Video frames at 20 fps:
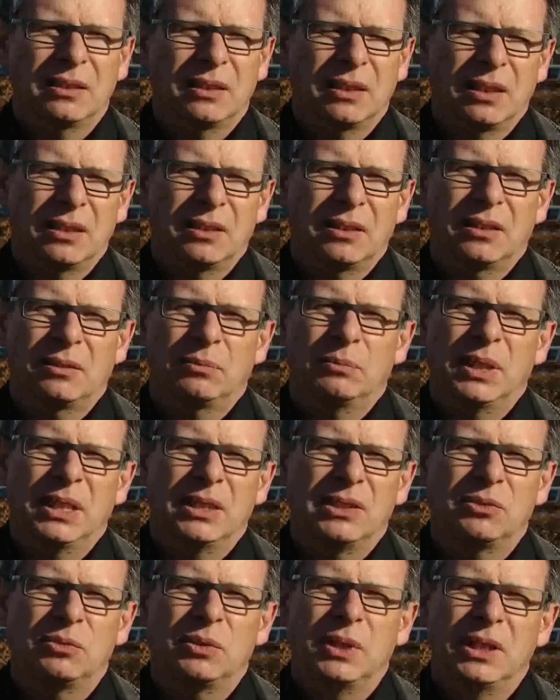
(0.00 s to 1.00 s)
That
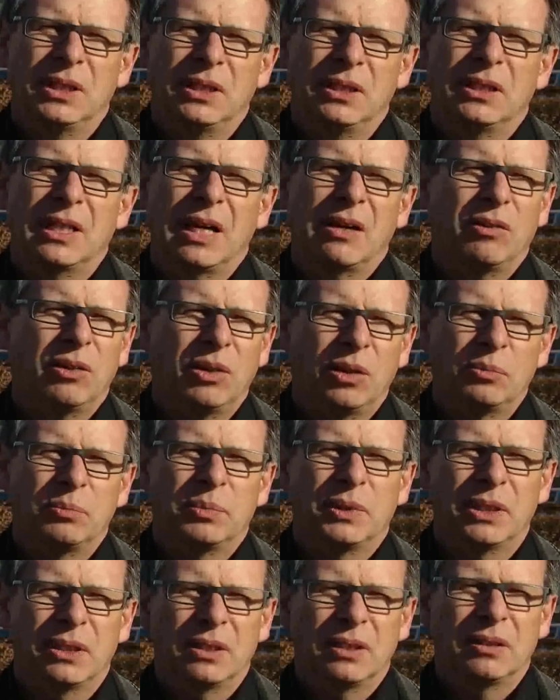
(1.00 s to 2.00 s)
means we
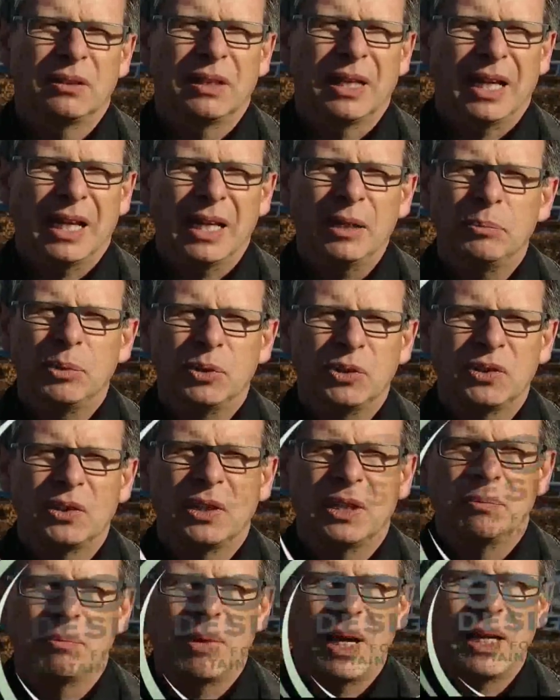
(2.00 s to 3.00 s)
developed the input stream